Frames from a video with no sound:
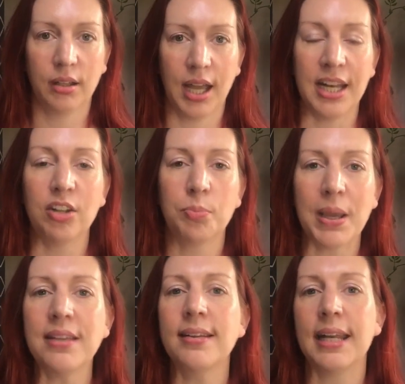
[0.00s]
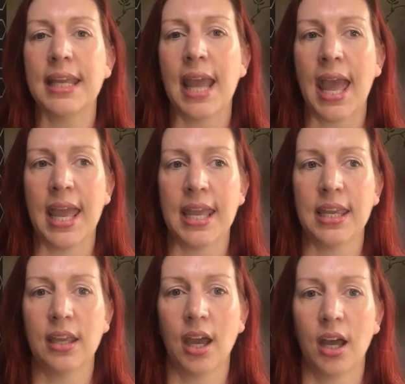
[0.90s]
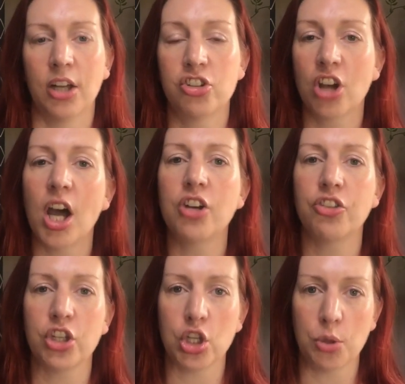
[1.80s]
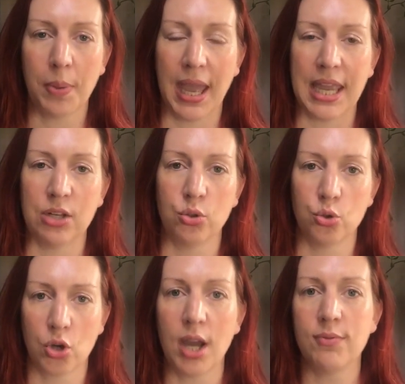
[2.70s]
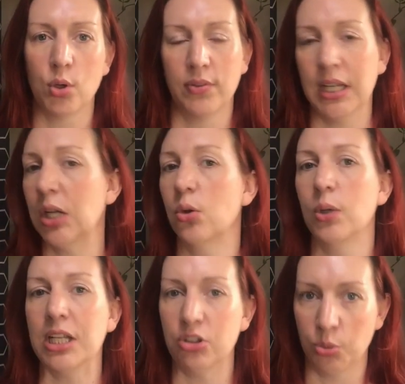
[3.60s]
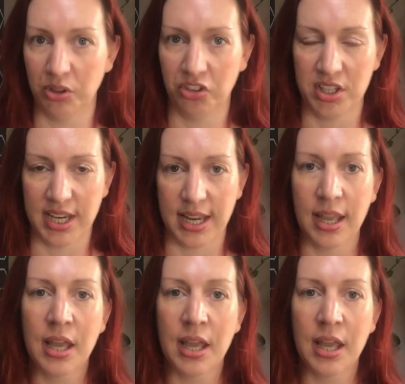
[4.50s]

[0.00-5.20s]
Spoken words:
and it's basically a charge that you pay to drive your vehicle into a city.